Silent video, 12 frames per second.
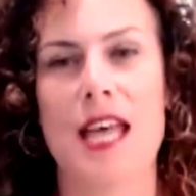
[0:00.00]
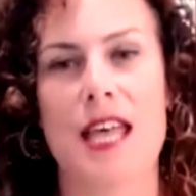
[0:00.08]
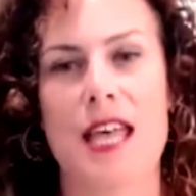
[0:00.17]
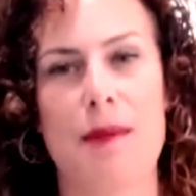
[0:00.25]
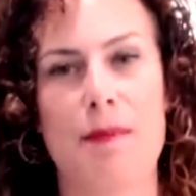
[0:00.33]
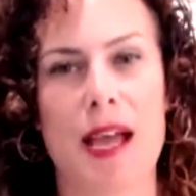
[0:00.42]

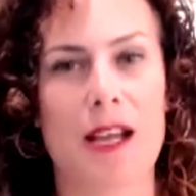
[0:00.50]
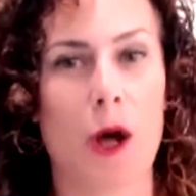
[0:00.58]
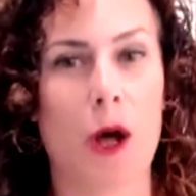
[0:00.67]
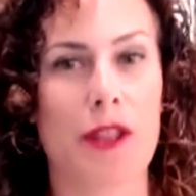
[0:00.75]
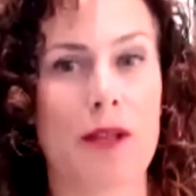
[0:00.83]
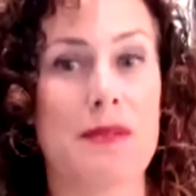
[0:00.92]
They might
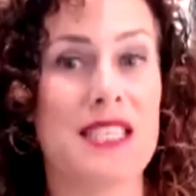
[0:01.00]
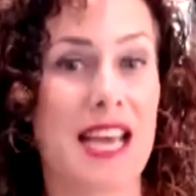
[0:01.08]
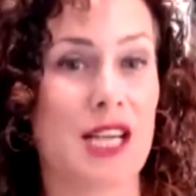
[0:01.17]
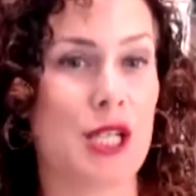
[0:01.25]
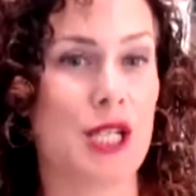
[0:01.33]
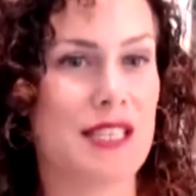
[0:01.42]
call them
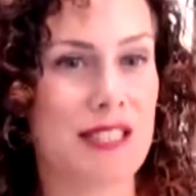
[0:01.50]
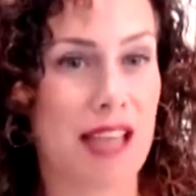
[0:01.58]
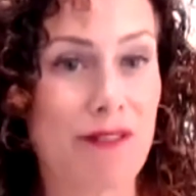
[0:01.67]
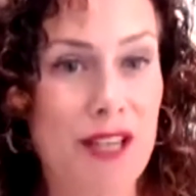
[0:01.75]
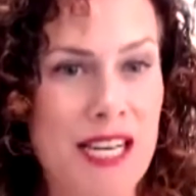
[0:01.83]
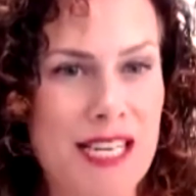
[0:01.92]
Section
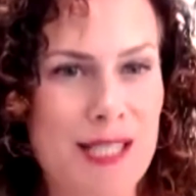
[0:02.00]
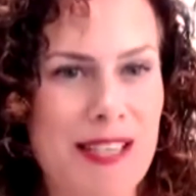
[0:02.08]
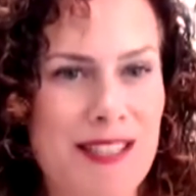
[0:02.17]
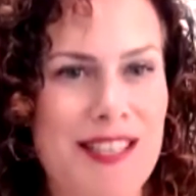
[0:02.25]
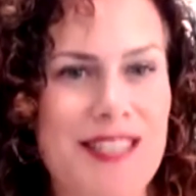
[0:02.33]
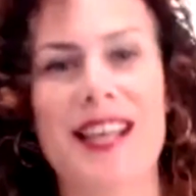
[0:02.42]
7
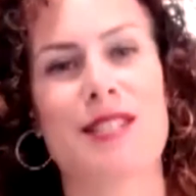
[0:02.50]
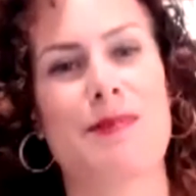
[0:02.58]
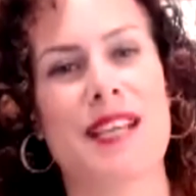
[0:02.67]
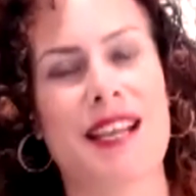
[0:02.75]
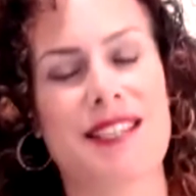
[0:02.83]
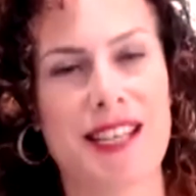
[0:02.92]
expenses. That's
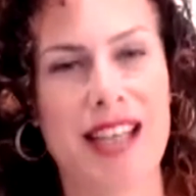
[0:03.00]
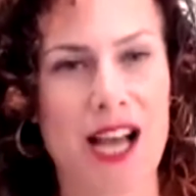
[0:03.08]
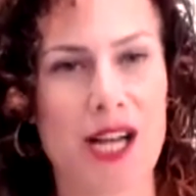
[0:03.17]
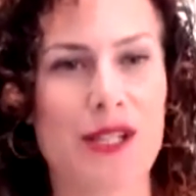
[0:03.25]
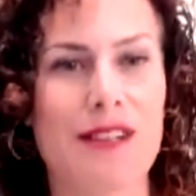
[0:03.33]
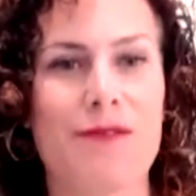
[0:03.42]
because it
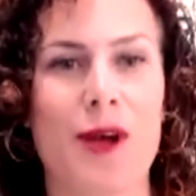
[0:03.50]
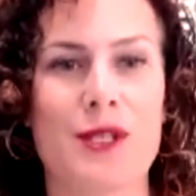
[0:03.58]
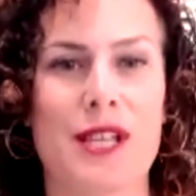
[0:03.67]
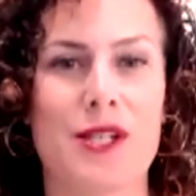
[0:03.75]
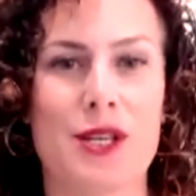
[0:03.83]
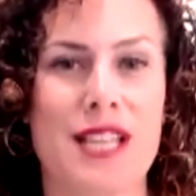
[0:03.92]
actually falls
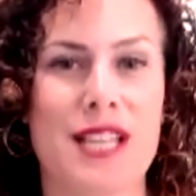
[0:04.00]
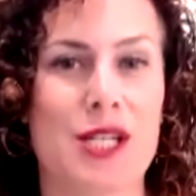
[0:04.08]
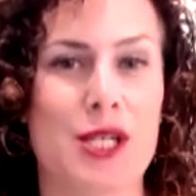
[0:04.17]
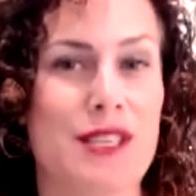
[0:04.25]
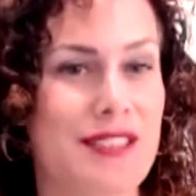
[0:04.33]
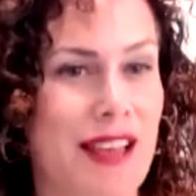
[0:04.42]
under
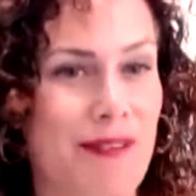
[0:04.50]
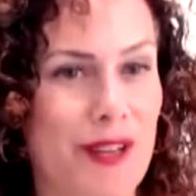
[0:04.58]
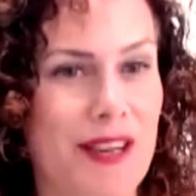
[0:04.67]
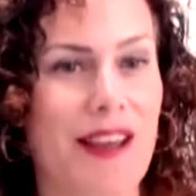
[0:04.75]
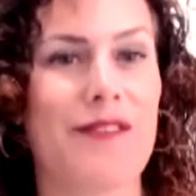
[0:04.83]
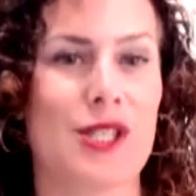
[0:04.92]
Section 7
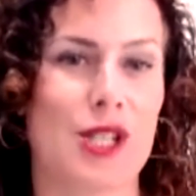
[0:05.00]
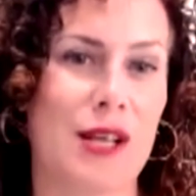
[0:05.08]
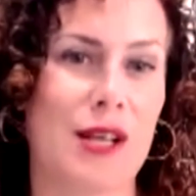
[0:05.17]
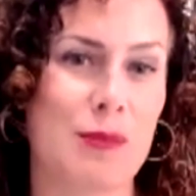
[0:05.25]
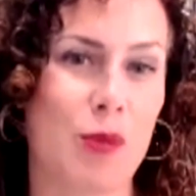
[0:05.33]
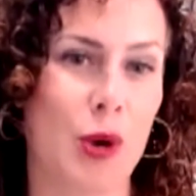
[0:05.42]
of the
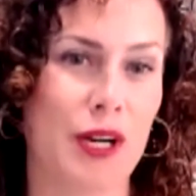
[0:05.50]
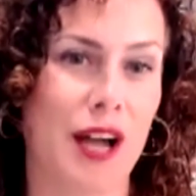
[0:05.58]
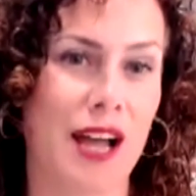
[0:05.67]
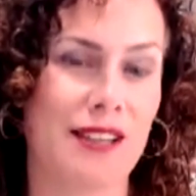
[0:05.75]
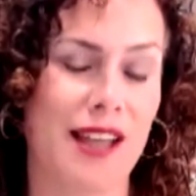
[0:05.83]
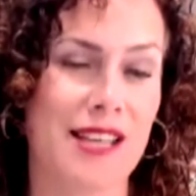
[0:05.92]
child support
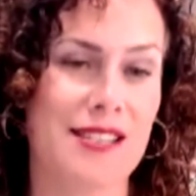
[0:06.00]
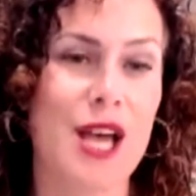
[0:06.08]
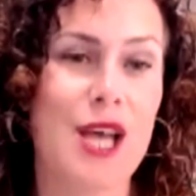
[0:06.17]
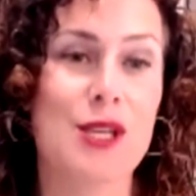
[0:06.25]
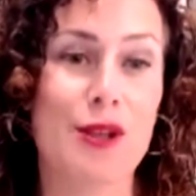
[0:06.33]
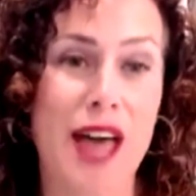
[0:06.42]
guidelines.
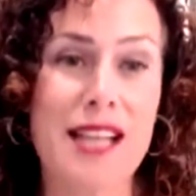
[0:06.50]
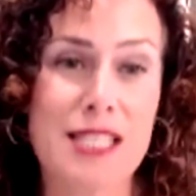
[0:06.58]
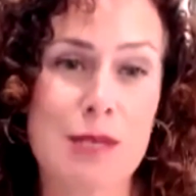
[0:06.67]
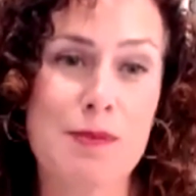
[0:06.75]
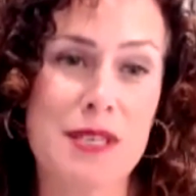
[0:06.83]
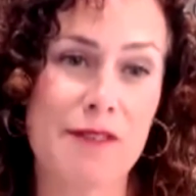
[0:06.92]
So that's
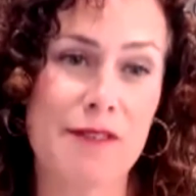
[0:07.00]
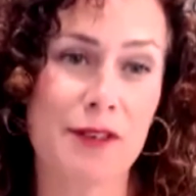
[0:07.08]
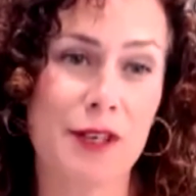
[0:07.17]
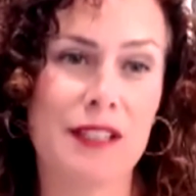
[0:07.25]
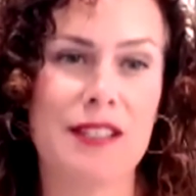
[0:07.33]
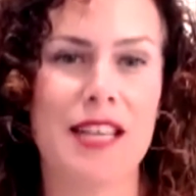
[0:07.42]

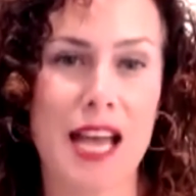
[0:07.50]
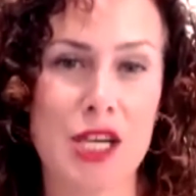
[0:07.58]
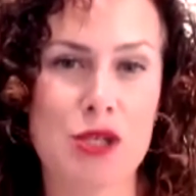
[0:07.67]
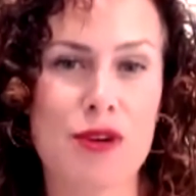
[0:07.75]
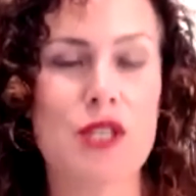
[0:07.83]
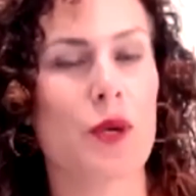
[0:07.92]
specifically the
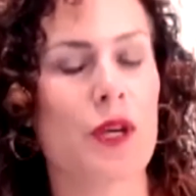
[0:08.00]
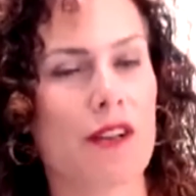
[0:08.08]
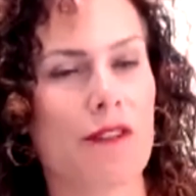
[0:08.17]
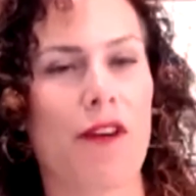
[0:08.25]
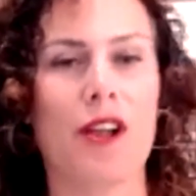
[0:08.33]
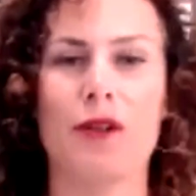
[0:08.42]
extras. We're going to
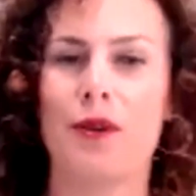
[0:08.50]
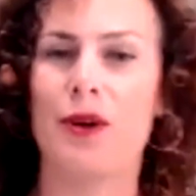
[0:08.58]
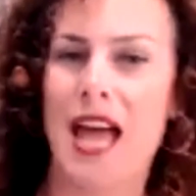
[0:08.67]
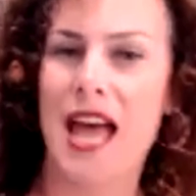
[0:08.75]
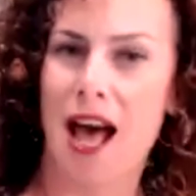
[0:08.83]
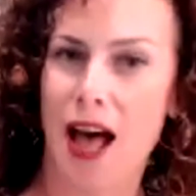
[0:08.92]
follow
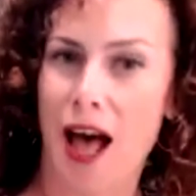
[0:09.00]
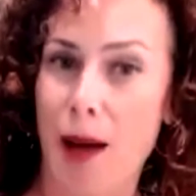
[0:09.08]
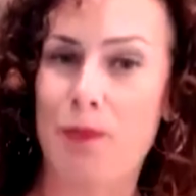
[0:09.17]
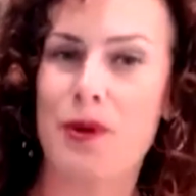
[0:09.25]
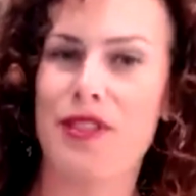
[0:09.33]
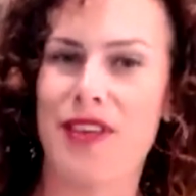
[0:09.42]

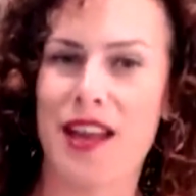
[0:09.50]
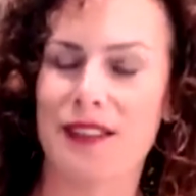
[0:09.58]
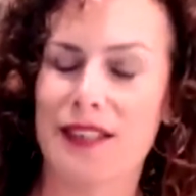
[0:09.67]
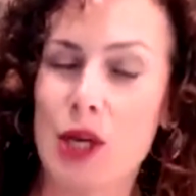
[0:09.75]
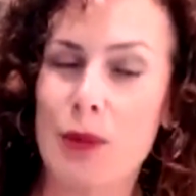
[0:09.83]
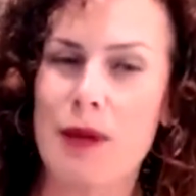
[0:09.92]
up with that a
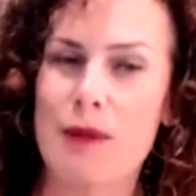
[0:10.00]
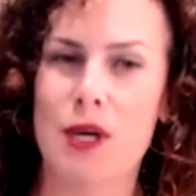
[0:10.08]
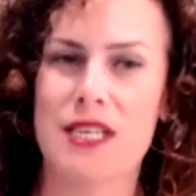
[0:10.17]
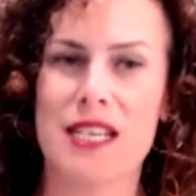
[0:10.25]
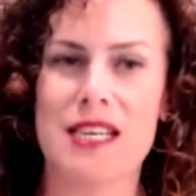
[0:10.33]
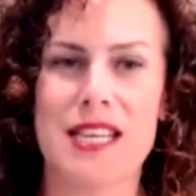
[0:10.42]
little bit more
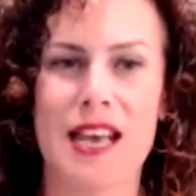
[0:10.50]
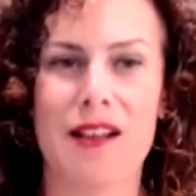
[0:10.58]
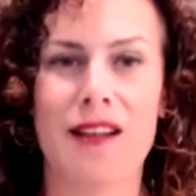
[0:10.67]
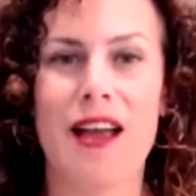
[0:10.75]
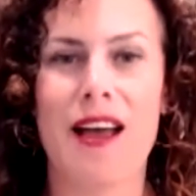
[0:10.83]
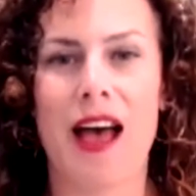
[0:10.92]

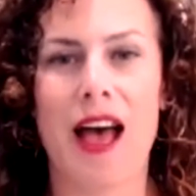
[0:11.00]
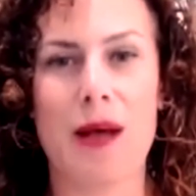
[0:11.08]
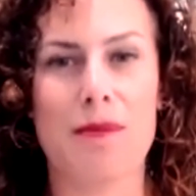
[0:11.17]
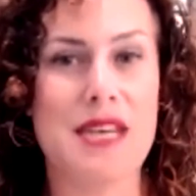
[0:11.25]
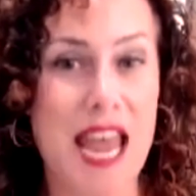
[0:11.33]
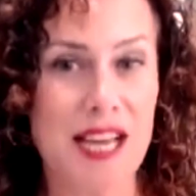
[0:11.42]
detail
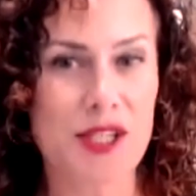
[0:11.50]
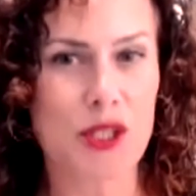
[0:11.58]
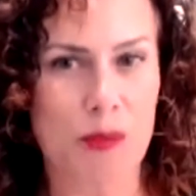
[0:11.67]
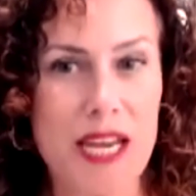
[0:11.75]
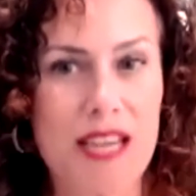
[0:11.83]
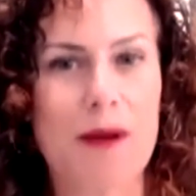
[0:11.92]
next
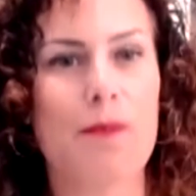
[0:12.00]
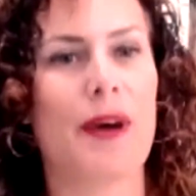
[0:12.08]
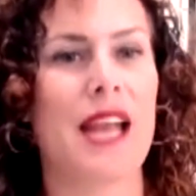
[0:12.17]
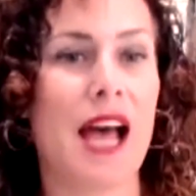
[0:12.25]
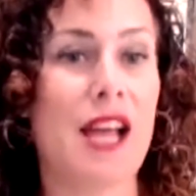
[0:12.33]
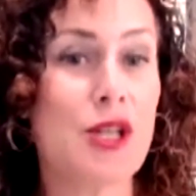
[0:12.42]
week.
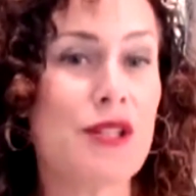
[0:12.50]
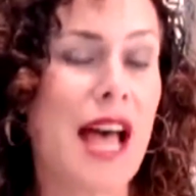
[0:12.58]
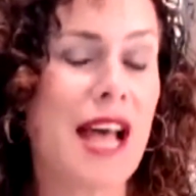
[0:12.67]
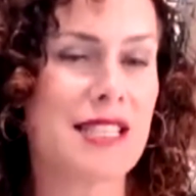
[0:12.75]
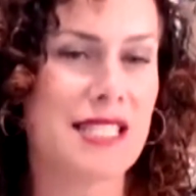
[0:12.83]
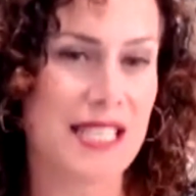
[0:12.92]
But under
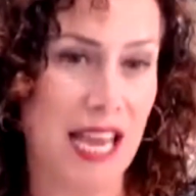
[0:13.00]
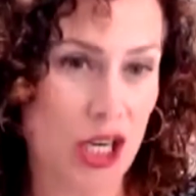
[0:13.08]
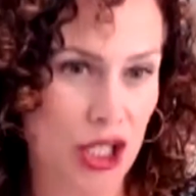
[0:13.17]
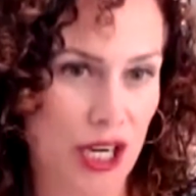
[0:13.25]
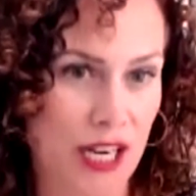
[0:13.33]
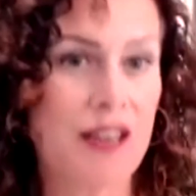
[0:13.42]
that
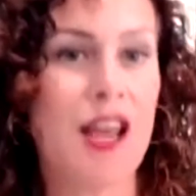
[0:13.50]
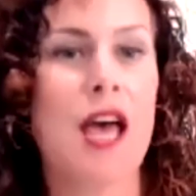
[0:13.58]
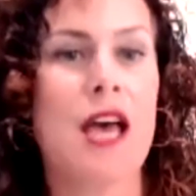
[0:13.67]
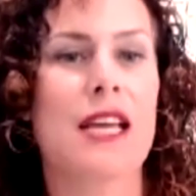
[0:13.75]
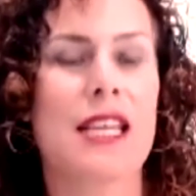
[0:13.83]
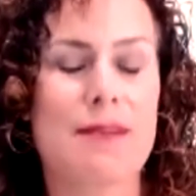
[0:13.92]
section,
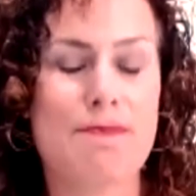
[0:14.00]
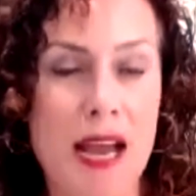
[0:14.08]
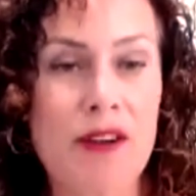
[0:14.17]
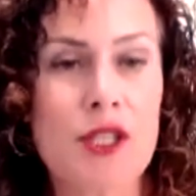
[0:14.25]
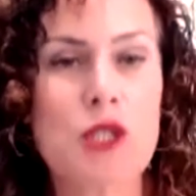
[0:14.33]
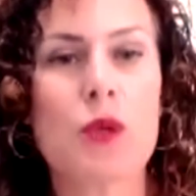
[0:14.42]

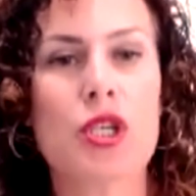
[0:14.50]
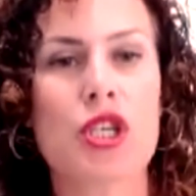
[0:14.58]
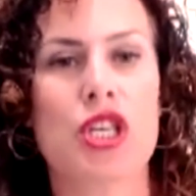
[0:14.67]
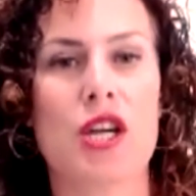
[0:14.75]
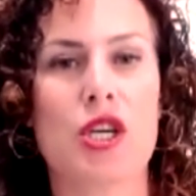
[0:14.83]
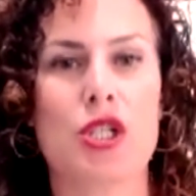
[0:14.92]
parents will
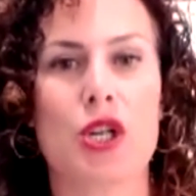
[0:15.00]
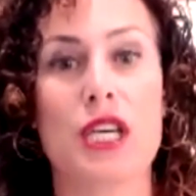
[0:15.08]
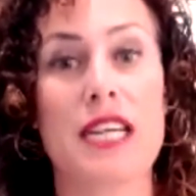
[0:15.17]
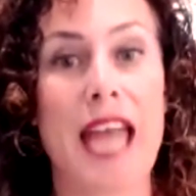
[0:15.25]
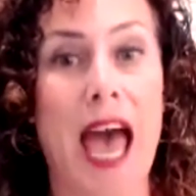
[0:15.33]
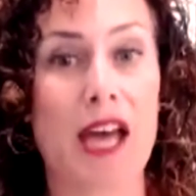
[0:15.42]
share certain
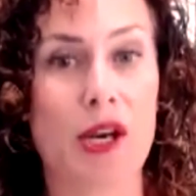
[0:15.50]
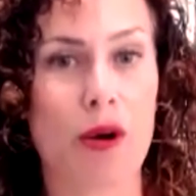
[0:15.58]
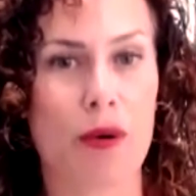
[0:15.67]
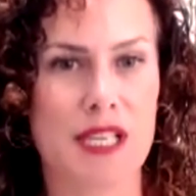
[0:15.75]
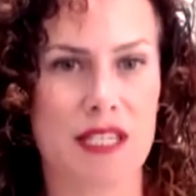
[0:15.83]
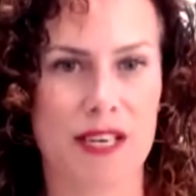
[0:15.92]

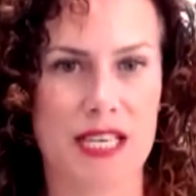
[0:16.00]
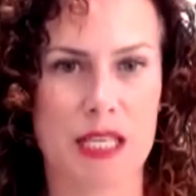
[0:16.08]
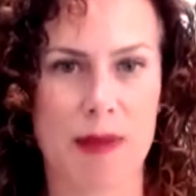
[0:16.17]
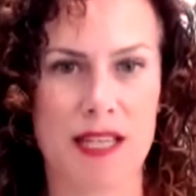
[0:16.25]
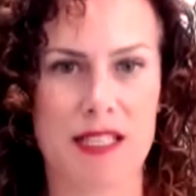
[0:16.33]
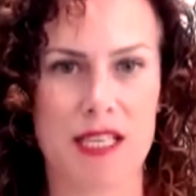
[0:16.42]
categories of
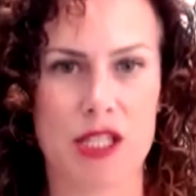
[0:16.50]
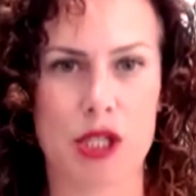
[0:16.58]
expenses.